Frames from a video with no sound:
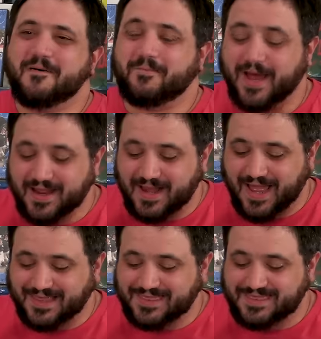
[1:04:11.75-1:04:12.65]
But
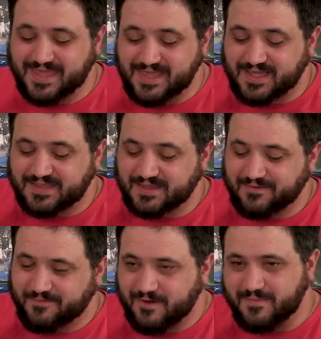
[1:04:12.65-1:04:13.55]
I think
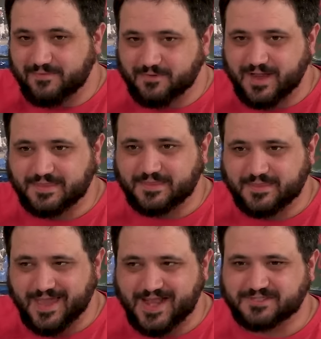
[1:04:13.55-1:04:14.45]
if I remember right, the
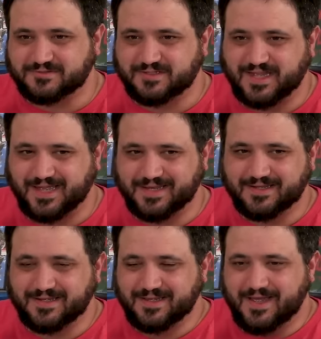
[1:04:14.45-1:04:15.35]
theatrical cut,
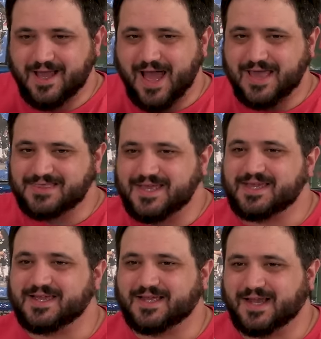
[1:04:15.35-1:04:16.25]
I
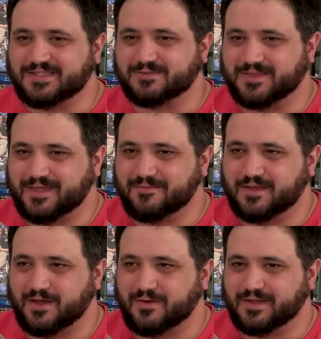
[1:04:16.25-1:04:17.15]
think it cuts with him
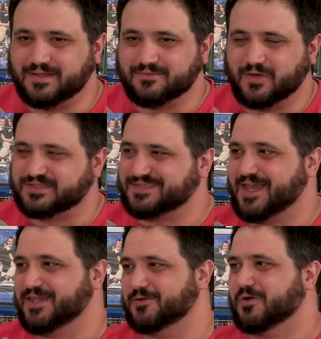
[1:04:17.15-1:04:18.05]
going, "What
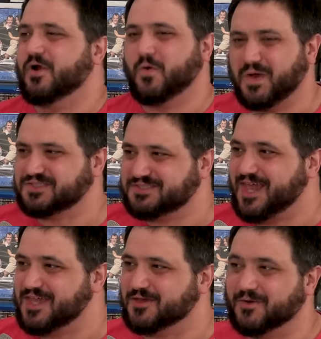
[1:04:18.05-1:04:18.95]
say you? What
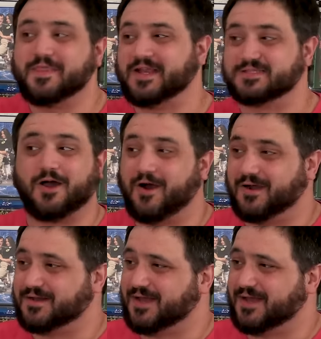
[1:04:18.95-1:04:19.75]
say you?" And then it's a hard